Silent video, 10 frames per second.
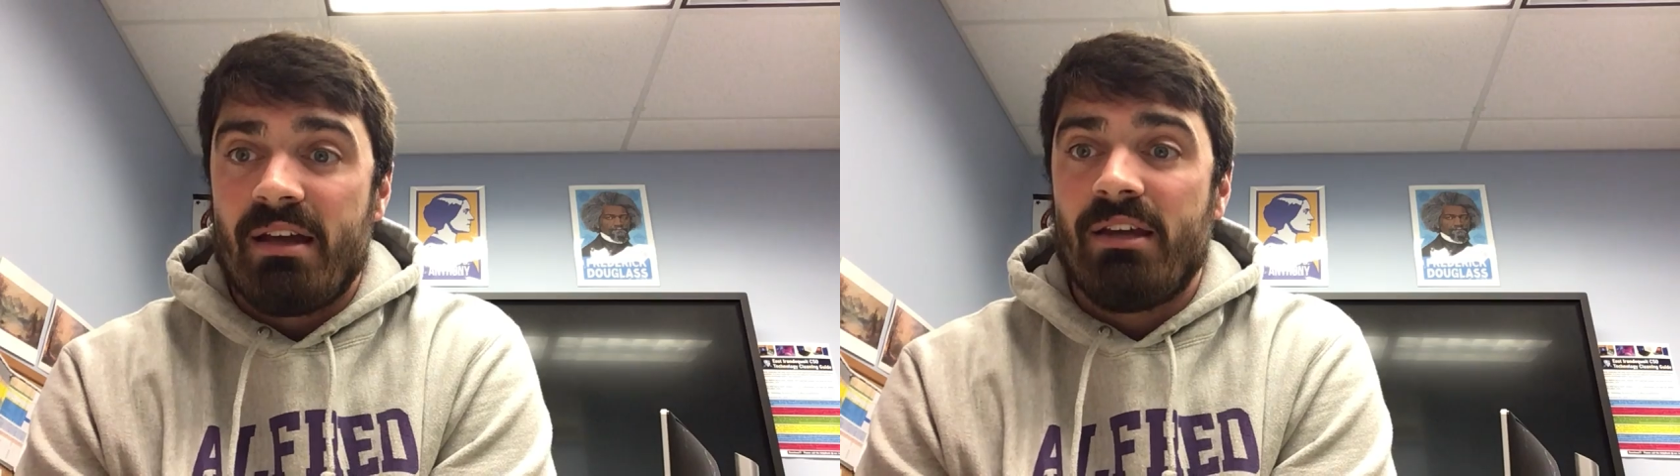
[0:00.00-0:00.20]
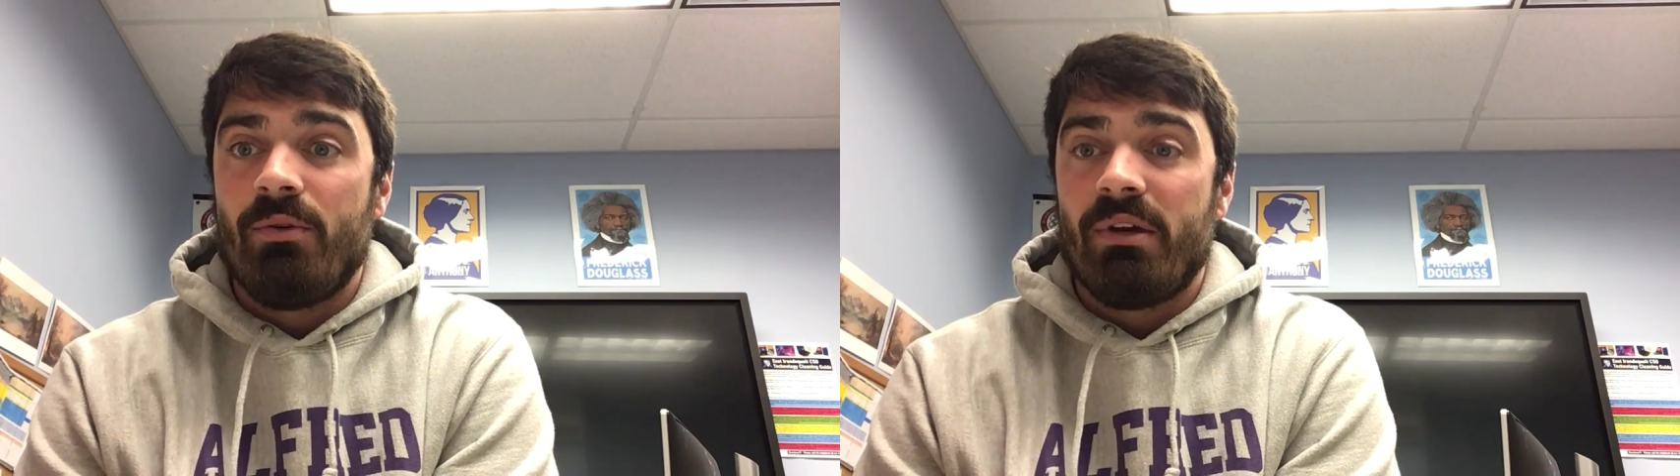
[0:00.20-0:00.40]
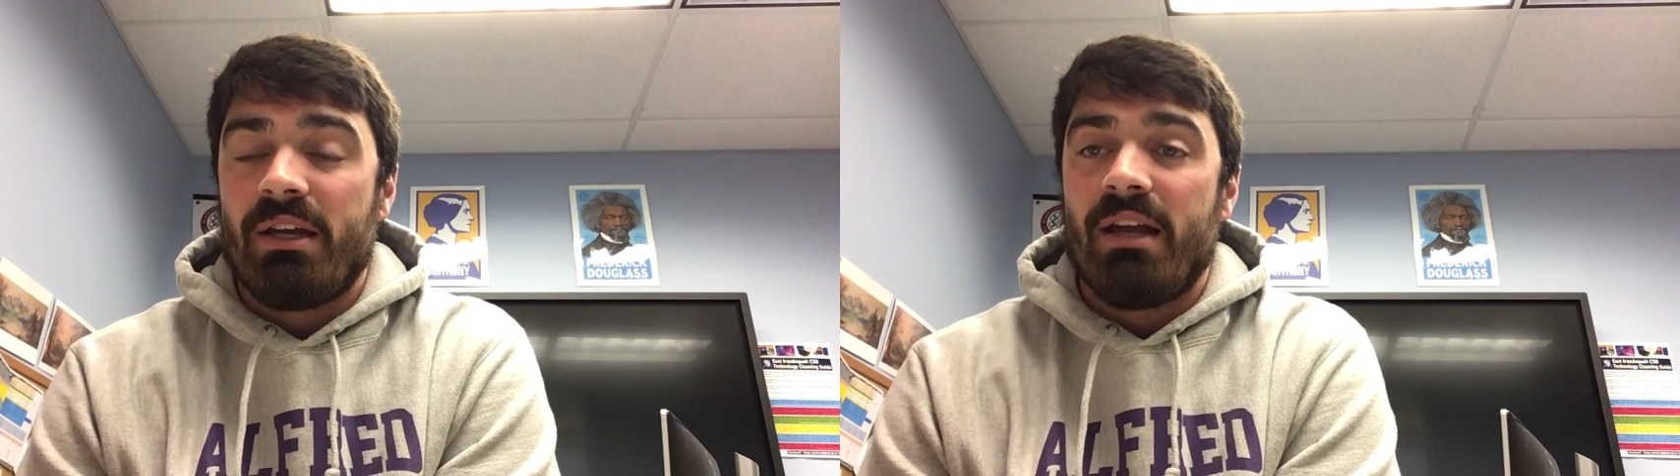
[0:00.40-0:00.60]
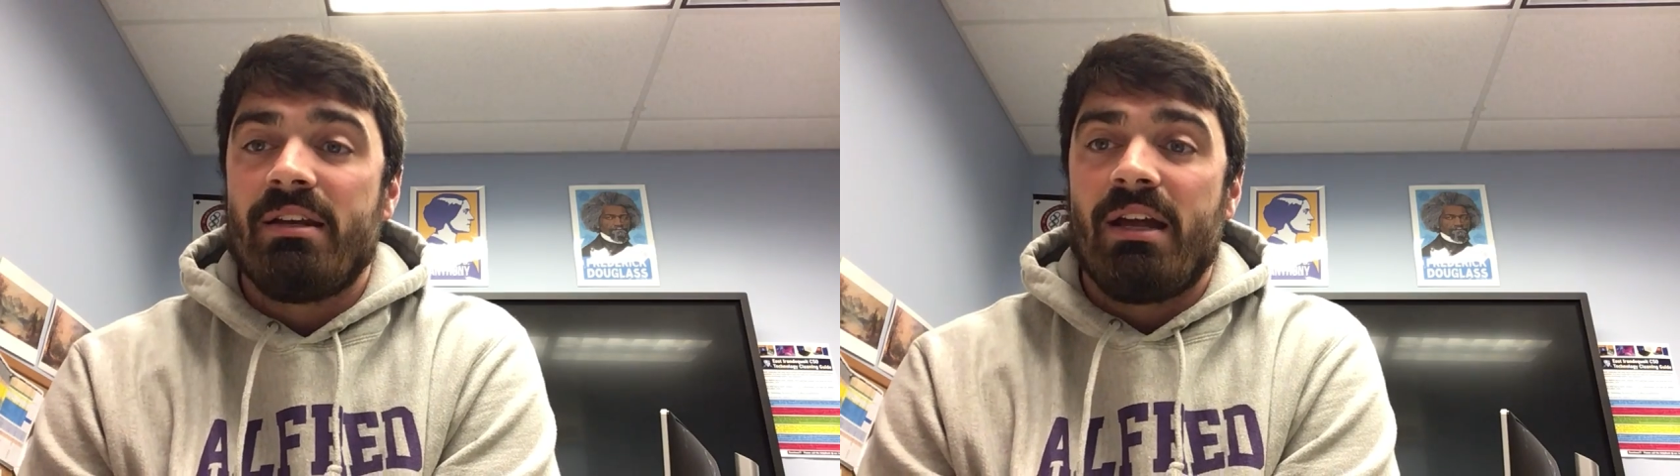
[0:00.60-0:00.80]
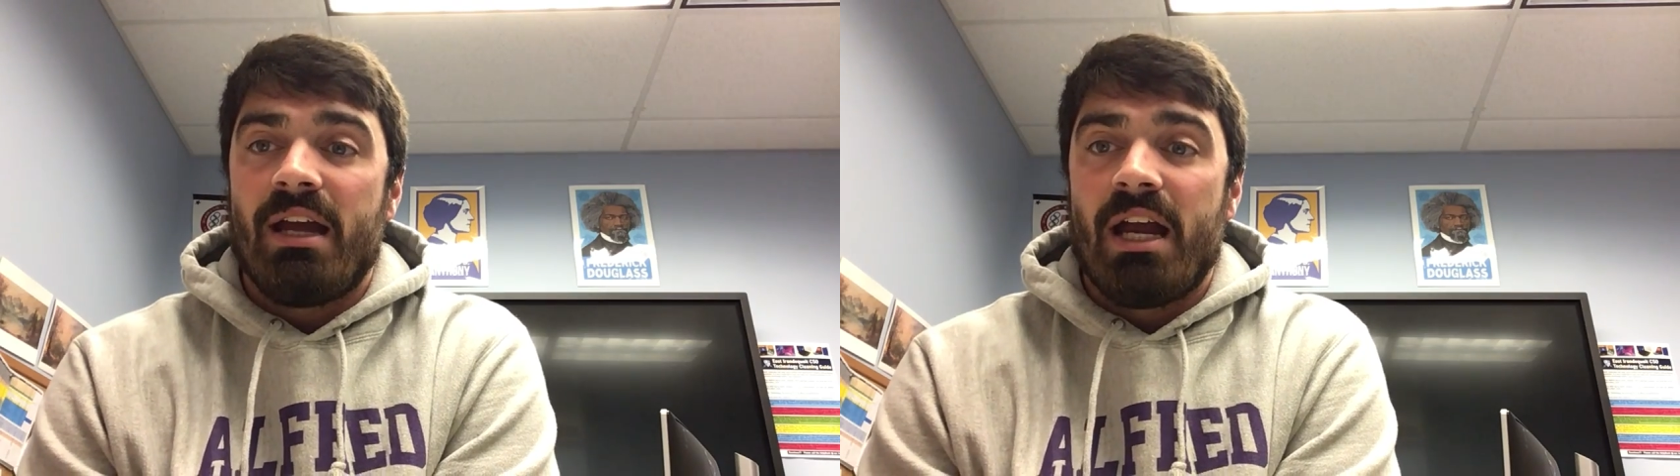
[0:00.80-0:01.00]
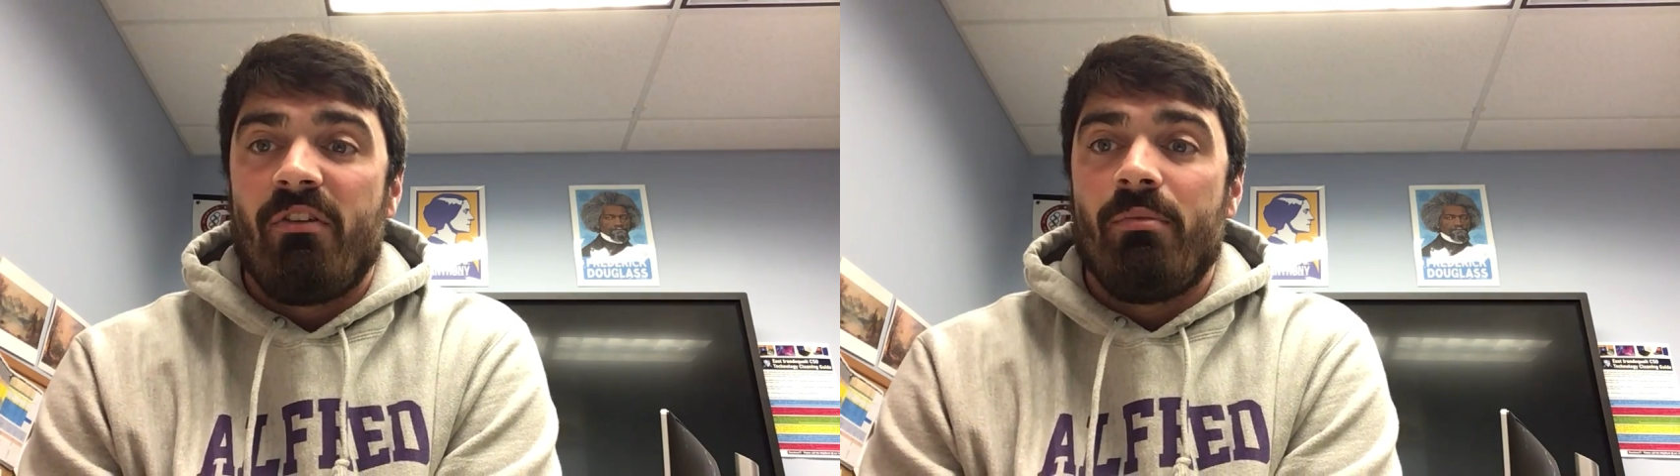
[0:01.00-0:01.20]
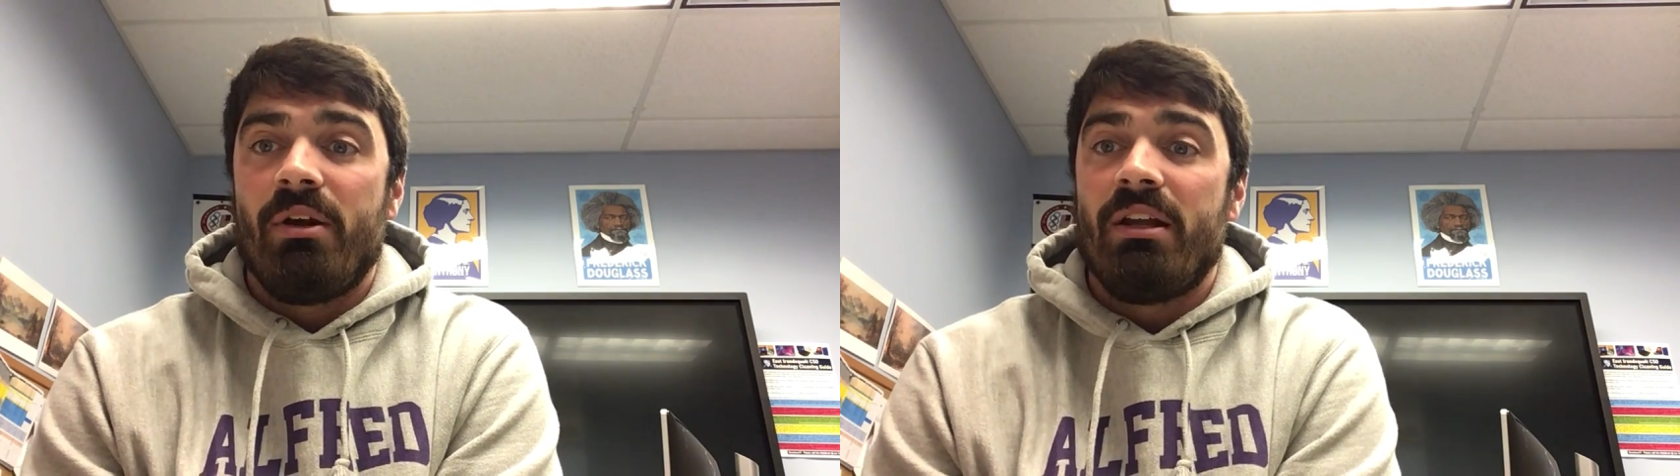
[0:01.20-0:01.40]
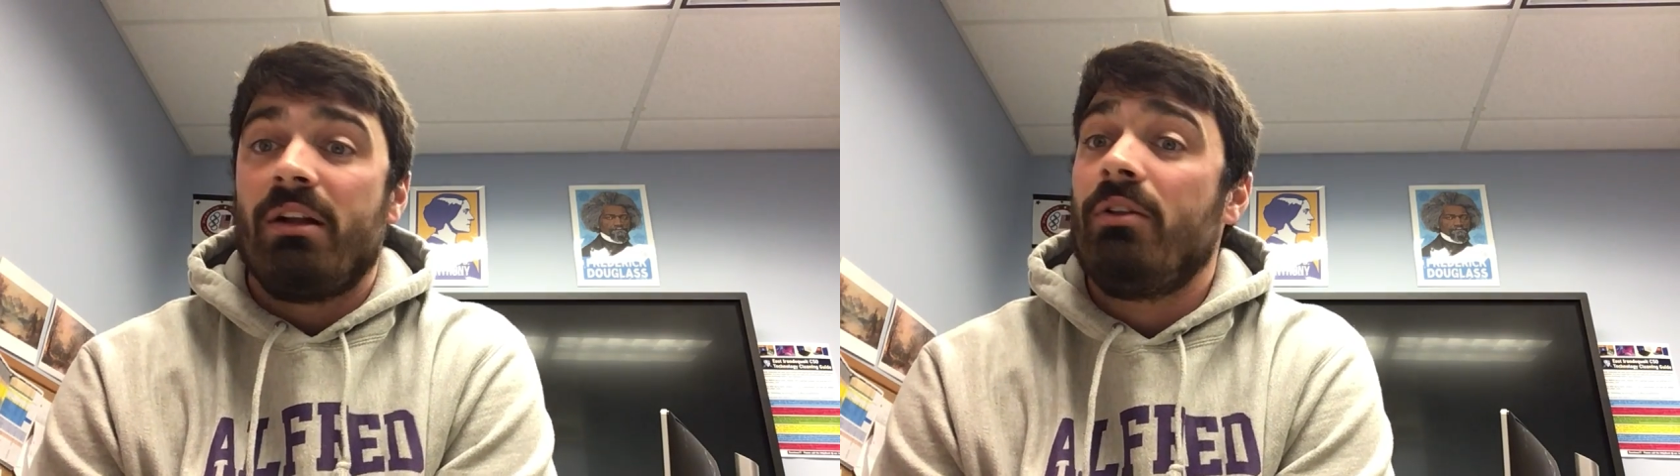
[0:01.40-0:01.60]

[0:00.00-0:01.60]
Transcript: Thank you again to everybody,